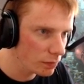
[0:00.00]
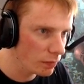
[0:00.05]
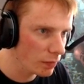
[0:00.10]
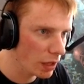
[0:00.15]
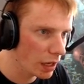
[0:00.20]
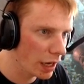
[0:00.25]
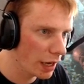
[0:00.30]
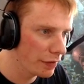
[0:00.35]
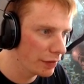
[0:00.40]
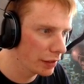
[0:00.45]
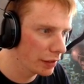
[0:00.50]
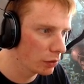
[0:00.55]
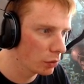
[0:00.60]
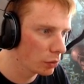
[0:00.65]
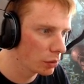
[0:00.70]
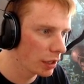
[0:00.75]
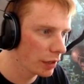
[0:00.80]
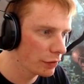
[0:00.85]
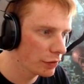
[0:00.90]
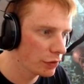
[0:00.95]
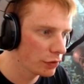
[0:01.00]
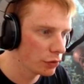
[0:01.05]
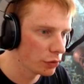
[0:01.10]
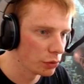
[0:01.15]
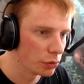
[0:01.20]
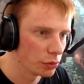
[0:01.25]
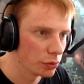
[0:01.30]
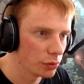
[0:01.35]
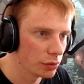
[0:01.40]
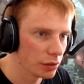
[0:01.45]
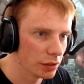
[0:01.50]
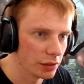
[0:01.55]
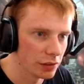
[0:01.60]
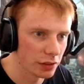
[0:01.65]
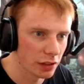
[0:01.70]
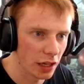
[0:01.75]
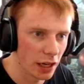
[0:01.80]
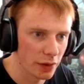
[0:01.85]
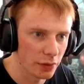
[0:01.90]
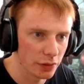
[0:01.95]
And then all I have to do is
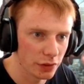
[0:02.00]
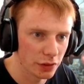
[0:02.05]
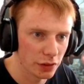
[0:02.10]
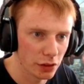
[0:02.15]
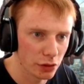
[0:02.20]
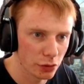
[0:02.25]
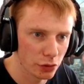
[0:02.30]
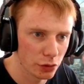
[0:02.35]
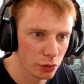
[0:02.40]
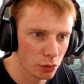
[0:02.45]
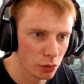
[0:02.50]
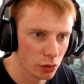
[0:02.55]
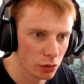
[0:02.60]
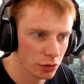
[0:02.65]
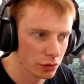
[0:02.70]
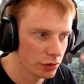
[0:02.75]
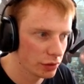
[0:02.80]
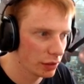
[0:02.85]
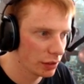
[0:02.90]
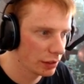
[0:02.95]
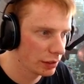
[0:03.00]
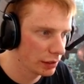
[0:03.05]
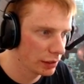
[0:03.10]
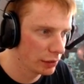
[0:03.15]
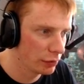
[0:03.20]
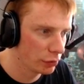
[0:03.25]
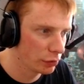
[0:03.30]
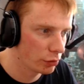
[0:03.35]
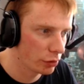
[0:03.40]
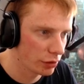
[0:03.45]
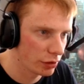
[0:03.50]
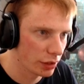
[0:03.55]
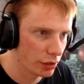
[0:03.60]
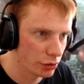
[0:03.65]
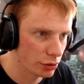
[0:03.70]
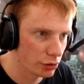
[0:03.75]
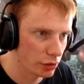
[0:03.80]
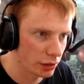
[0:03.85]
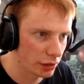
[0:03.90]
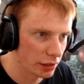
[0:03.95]
I have it center in the world. I can leave the
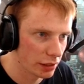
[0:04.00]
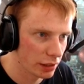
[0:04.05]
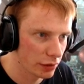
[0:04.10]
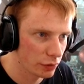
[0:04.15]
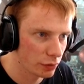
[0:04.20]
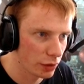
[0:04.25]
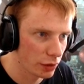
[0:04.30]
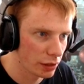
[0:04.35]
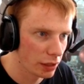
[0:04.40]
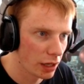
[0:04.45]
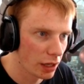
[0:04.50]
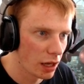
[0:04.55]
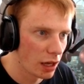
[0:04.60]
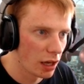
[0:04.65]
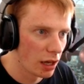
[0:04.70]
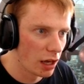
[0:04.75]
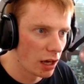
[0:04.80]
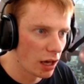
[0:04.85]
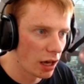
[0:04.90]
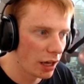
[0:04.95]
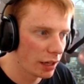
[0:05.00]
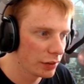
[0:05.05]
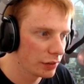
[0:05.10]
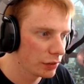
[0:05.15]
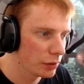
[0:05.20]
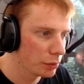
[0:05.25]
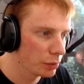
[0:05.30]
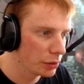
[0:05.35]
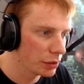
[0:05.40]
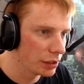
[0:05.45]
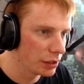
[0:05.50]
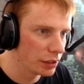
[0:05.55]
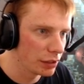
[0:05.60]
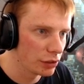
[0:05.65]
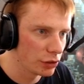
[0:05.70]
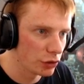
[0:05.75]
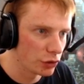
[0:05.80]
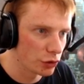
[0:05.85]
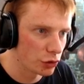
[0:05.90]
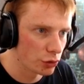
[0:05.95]
rotation like that, that's fine. I simply
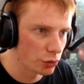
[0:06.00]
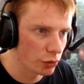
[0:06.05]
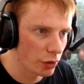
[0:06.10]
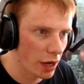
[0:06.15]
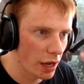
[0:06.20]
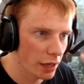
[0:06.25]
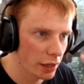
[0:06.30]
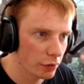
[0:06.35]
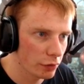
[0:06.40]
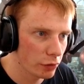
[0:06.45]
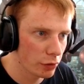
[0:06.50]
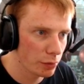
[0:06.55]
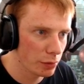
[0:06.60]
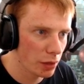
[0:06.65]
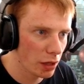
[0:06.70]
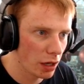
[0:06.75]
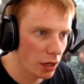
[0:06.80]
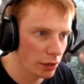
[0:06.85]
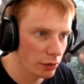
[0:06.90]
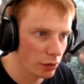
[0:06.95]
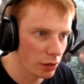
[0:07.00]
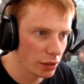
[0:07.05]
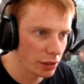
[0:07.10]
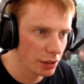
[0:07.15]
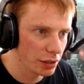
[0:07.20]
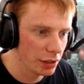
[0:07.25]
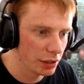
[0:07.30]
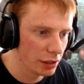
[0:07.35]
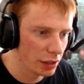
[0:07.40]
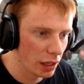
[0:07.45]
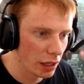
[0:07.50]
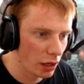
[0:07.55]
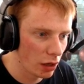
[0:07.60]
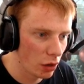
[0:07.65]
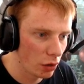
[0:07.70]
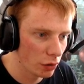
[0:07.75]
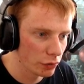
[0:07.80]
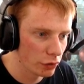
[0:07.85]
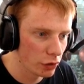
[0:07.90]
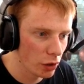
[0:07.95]
just drag it from the hierarchy
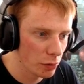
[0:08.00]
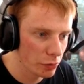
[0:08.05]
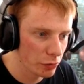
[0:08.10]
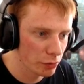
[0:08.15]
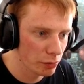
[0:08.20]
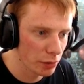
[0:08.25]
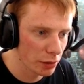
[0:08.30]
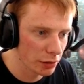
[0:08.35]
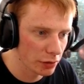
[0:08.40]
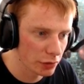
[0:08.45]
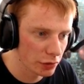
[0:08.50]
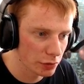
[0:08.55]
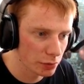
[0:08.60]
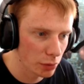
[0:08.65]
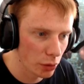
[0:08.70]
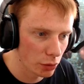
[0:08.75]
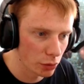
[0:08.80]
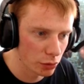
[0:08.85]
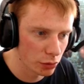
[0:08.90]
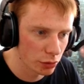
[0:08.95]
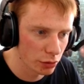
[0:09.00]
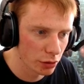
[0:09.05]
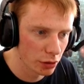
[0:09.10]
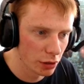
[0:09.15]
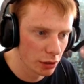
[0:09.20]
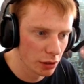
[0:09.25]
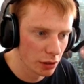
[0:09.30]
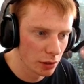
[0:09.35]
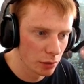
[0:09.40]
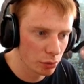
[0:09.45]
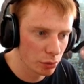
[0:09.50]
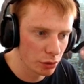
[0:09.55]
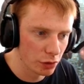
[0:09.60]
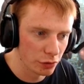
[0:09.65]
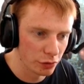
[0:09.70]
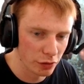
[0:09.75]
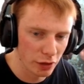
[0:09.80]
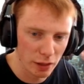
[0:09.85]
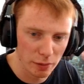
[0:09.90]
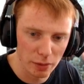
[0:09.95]
on top of my smoke
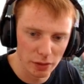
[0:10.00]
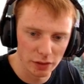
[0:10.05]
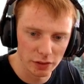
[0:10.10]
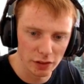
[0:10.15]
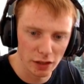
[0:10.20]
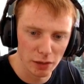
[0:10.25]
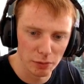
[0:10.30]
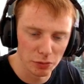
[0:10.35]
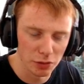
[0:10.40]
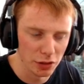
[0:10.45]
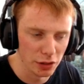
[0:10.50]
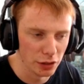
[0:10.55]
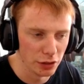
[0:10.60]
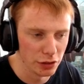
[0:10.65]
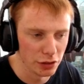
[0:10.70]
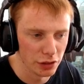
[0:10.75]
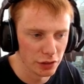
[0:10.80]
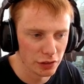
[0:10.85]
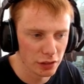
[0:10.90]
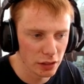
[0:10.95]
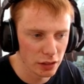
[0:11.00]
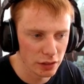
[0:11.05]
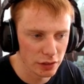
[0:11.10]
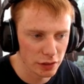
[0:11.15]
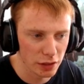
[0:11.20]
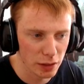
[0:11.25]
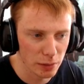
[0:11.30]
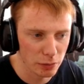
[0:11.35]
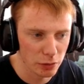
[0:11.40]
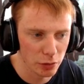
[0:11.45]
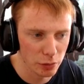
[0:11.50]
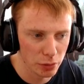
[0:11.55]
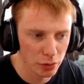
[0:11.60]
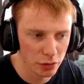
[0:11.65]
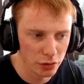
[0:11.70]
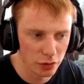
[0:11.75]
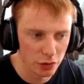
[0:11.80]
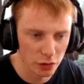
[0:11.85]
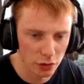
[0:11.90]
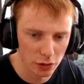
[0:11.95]
prefab that's empty. And you can tell it's empty
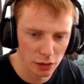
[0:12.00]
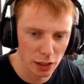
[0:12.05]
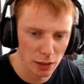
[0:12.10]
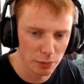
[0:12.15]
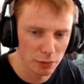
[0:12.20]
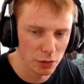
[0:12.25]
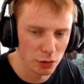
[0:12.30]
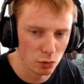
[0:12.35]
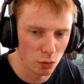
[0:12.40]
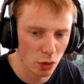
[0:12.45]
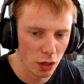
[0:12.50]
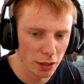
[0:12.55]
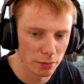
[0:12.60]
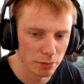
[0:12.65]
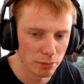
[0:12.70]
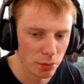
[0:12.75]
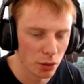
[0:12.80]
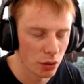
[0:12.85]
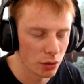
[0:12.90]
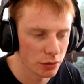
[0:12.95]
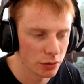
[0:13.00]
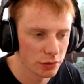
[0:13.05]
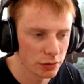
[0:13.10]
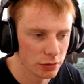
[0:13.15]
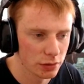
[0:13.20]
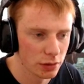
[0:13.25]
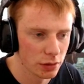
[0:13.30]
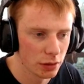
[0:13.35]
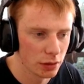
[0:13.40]
because it's an empty white box.